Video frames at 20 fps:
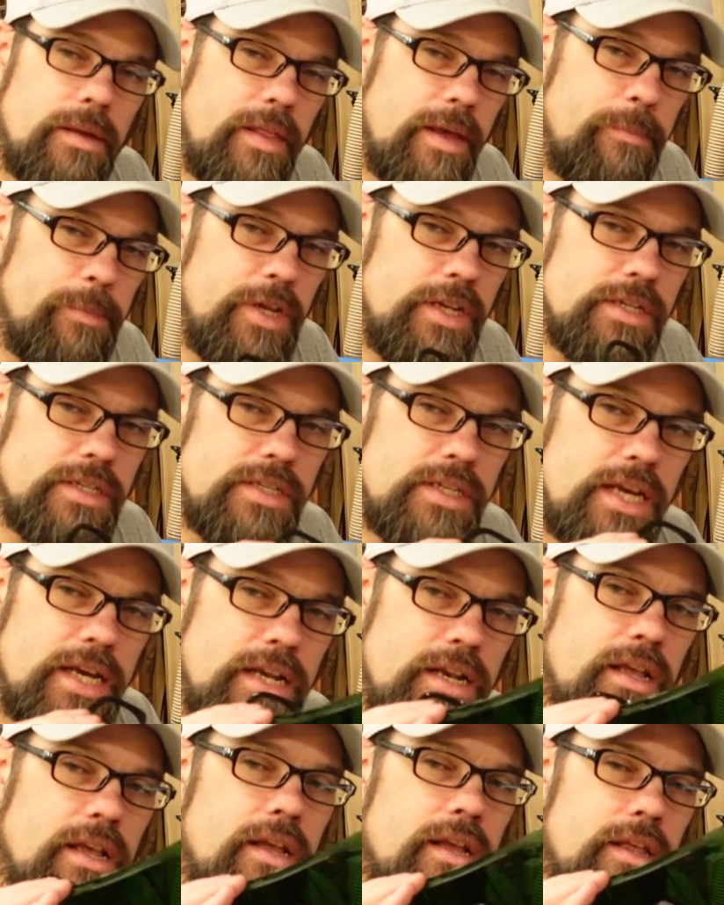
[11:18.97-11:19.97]
That being
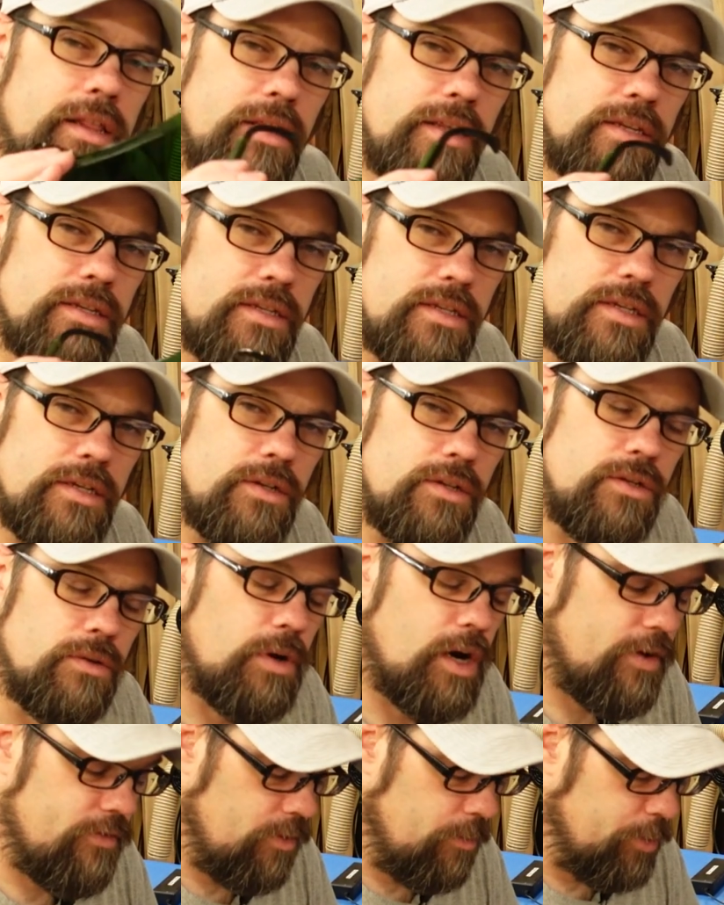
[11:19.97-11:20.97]
said, these still
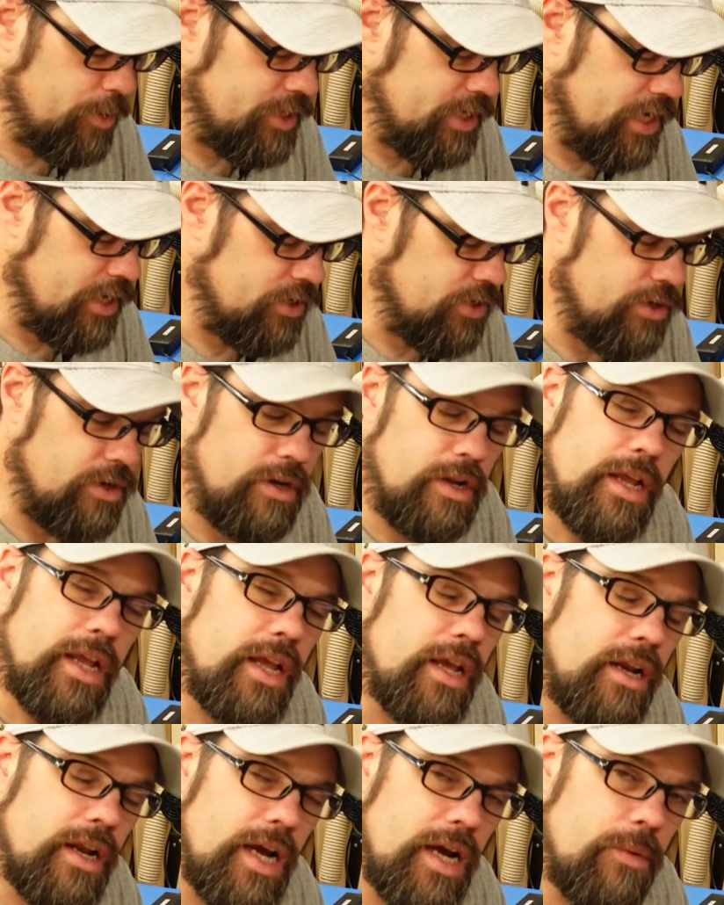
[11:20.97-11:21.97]
do offer protection,
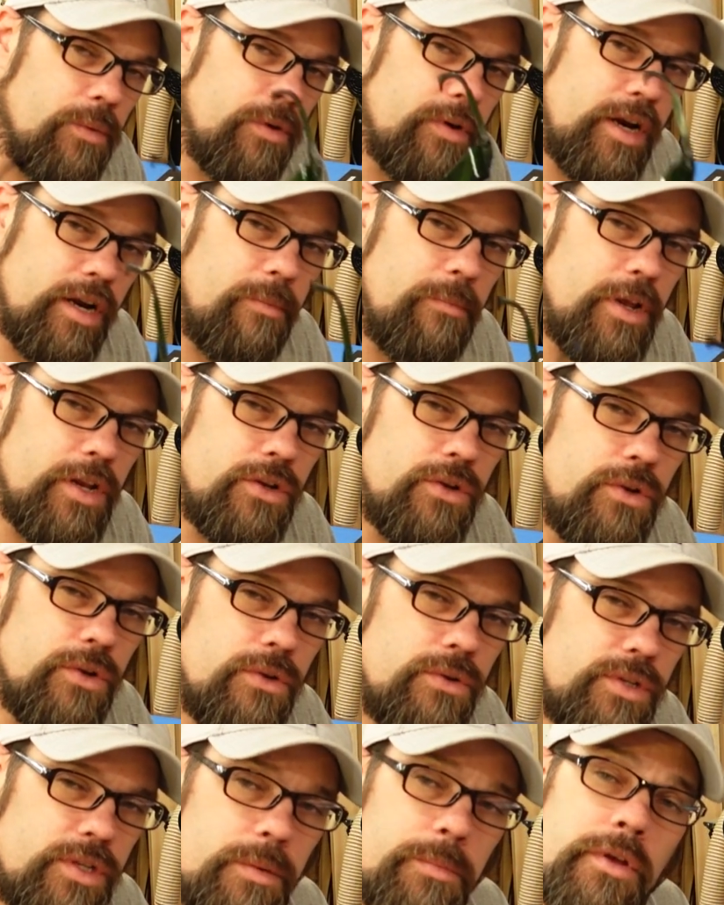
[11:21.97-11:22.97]
and I would recommend you
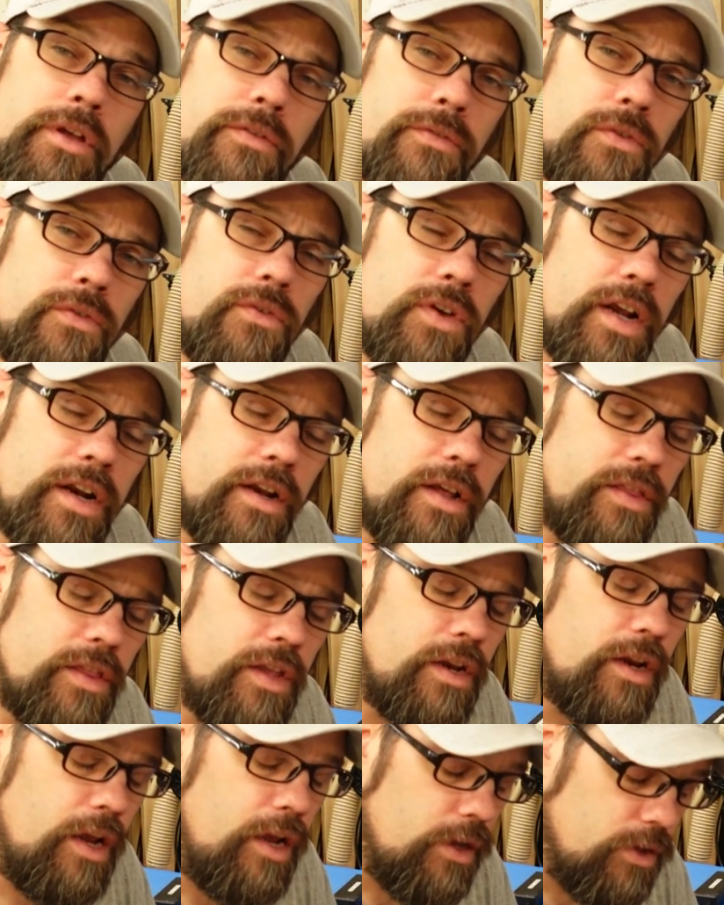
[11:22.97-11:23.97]
use them if you've got nothing